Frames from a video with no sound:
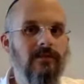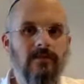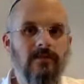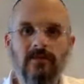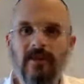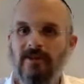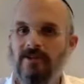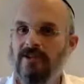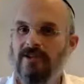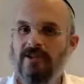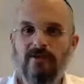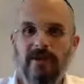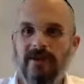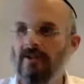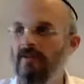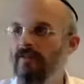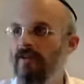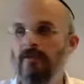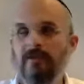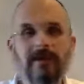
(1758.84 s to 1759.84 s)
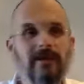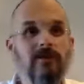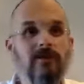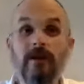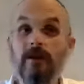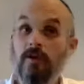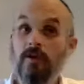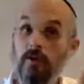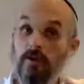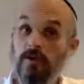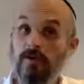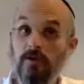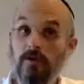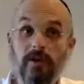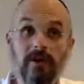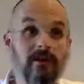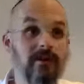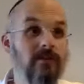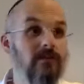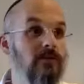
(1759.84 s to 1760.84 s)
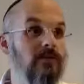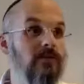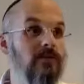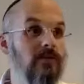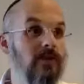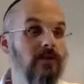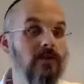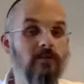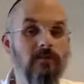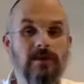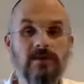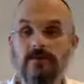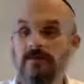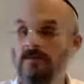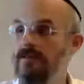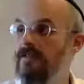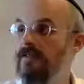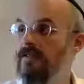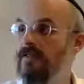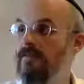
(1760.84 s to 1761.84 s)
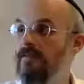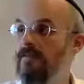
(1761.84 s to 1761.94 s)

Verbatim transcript: Not just created Torah, he created the world. What did he do in Torah mitzvahs?